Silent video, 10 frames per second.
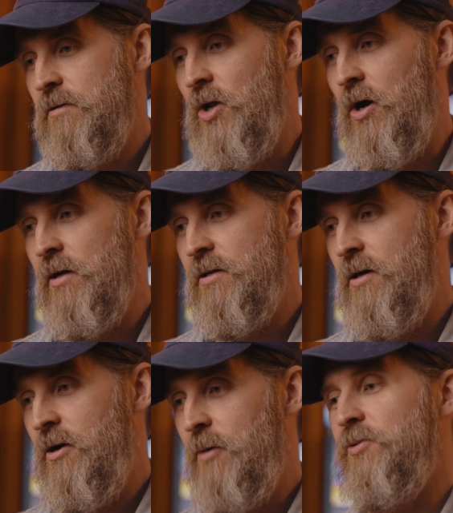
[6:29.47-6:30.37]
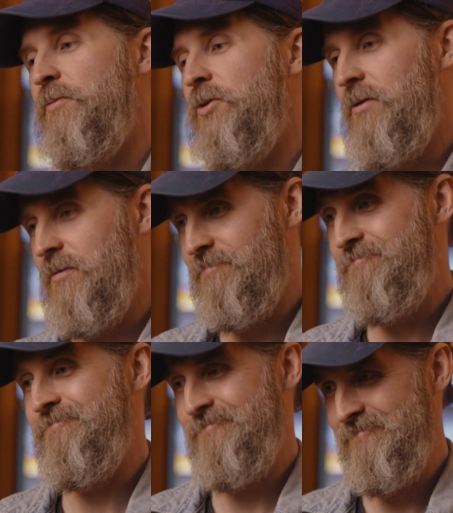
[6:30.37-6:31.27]
not optimal,
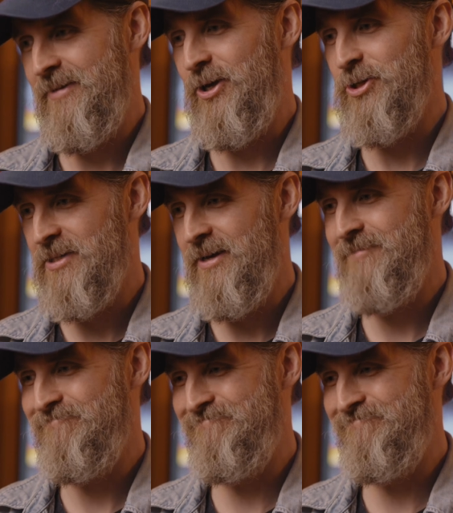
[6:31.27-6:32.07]
I'll say,